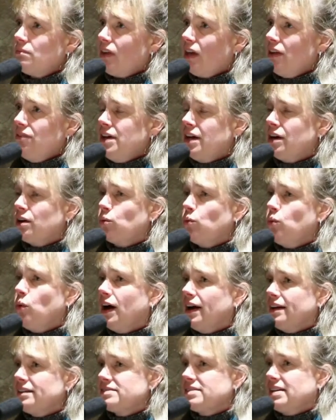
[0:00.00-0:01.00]
there
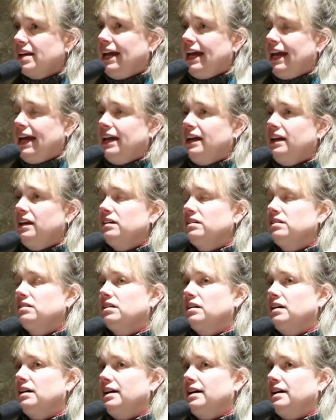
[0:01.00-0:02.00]
was a
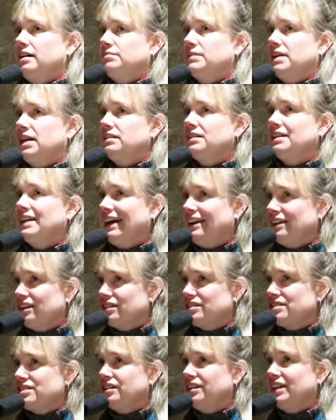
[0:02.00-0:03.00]

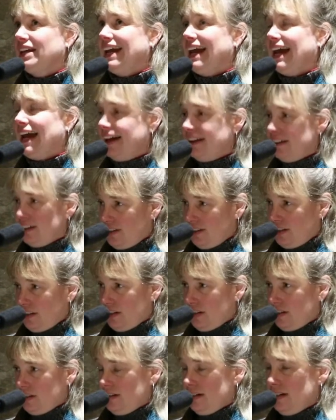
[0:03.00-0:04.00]
letter to the
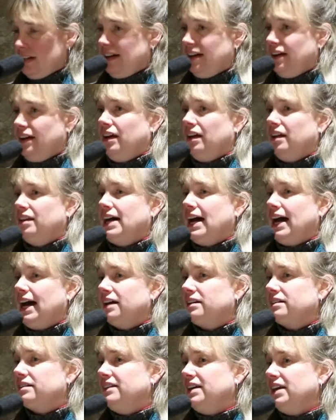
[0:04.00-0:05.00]
editor
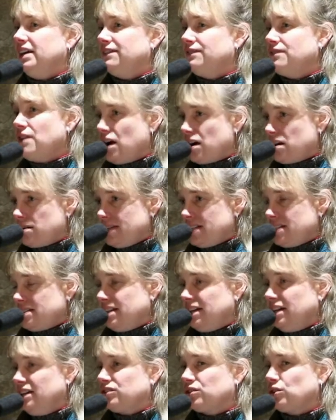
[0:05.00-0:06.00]
that the
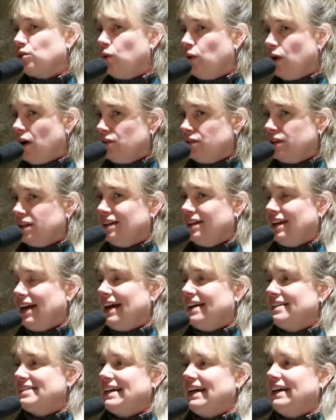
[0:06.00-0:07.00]
pharmacies quoted
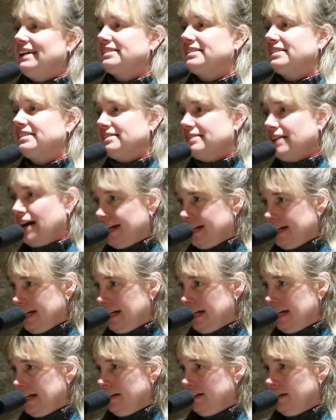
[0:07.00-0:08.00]
as a
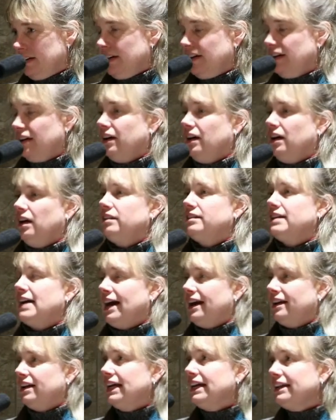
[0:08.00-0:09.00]
study
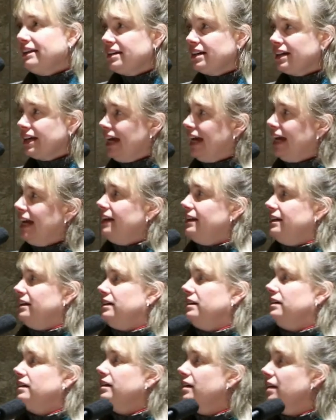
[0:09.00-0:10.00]
that
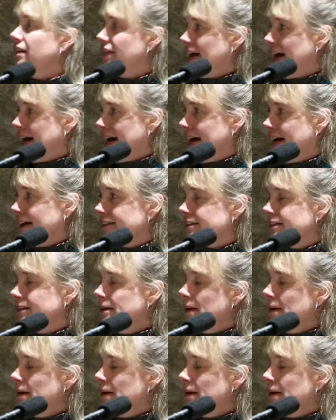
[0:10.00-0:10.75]
indicated that